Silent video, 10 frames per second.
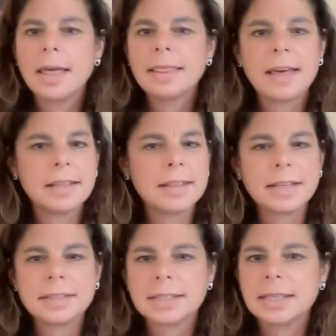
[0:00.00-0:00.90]

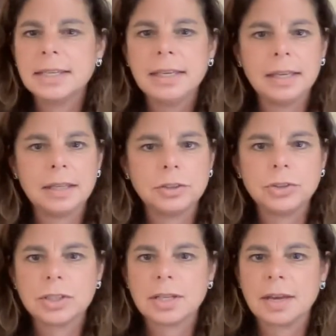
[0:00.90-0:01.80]
That's key, and you
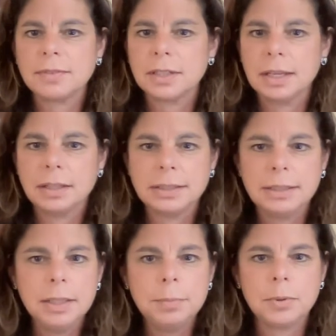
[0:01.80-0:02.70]
just have to get
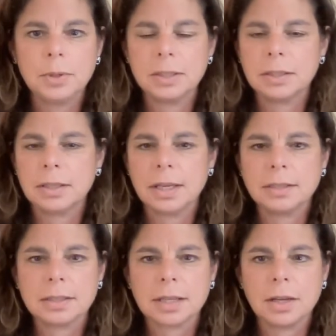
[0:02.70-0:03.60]
deeper into that
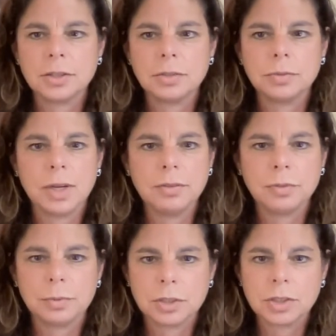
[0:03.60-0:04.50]
discussion right
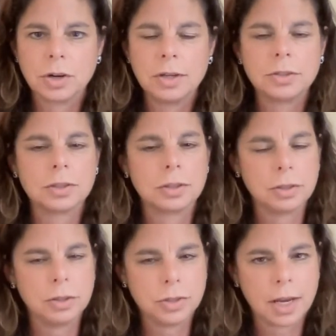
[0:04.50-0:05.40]
from the start so
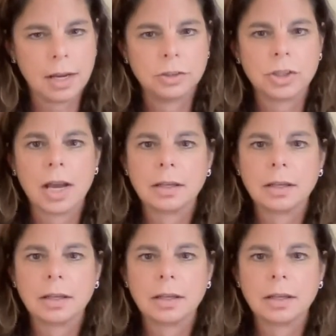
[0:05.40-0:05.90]
that you stay on track.